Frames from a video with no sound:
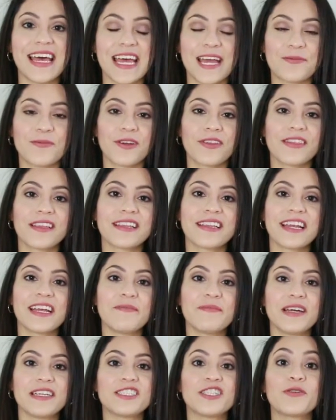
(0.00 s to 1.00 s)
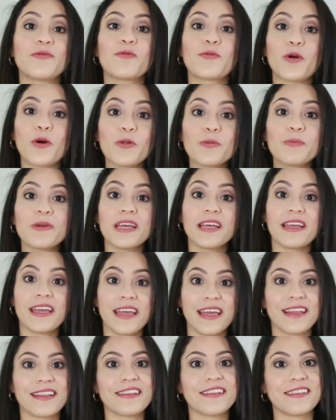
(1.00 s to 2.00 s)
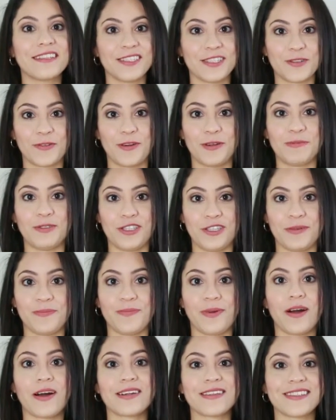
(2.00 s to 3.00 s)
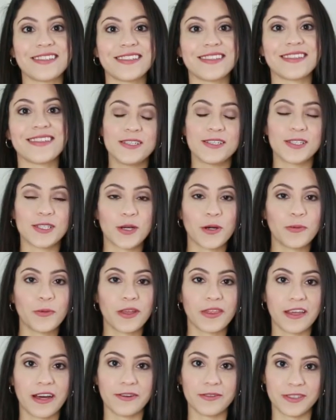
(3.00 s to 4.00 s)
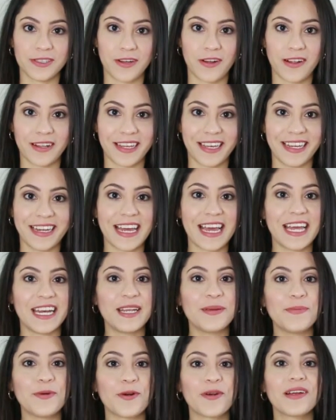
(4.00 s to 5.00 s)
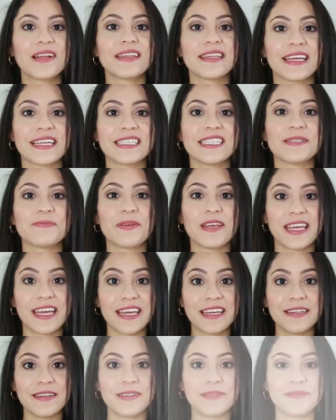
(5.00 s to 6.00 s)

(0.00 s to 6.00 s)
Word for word: Everything that I mentioned will be in the description box. So without talking anymore, let's begin.